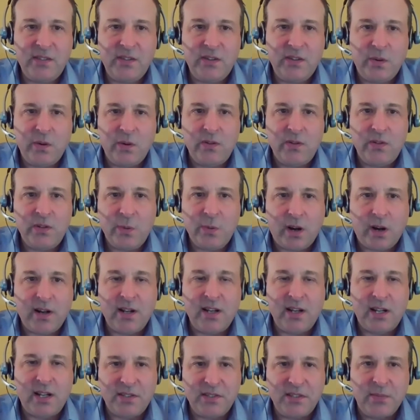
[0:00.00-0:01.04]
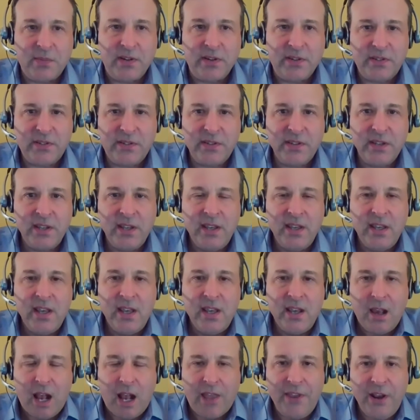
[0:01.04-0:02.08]
to our customers.
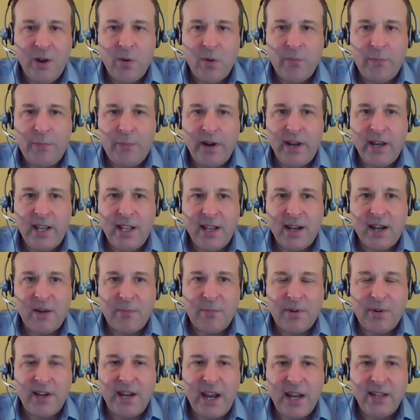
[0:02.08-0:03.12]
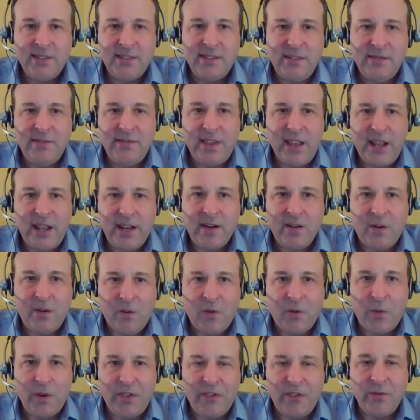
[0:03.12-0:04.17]
I think we're pretty comprehensive then
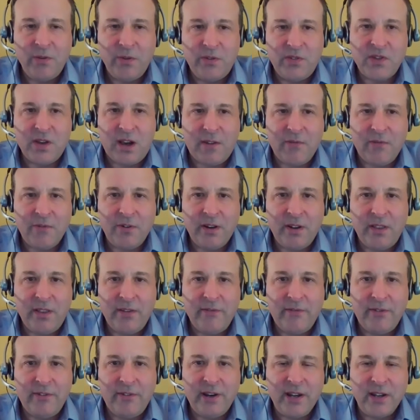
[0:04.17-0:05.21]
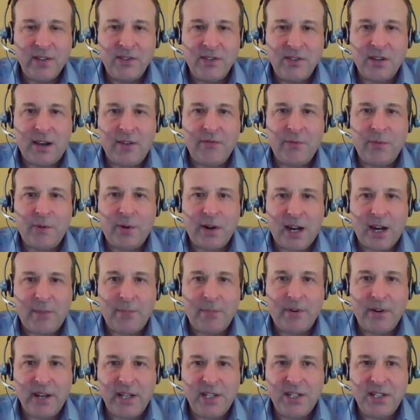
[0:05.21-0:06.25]
all the way through software delivery and software
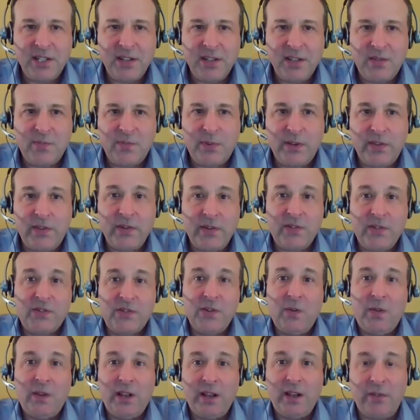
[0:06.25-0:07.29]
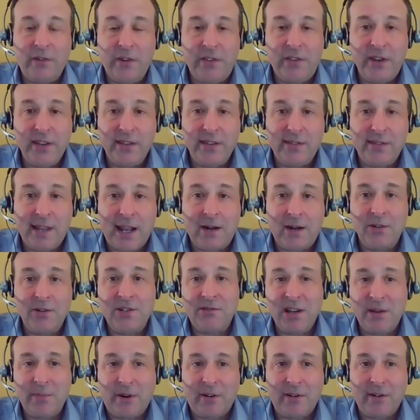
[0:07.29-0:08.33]
operations, but there's certainly other things
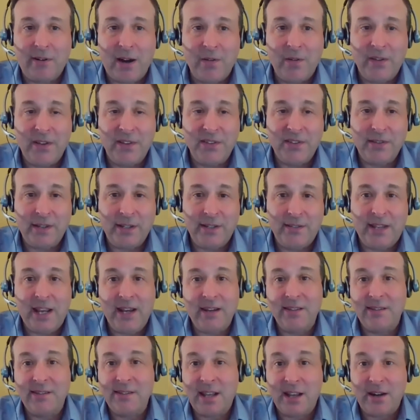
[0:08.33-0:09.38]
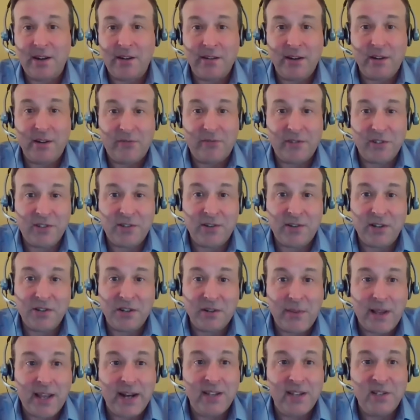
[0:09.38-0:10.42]
downstream around us like data center
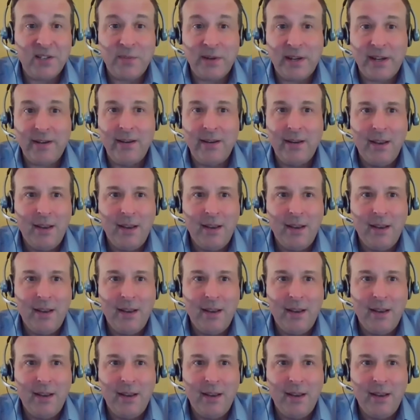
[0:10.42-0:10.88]
infrastructure management.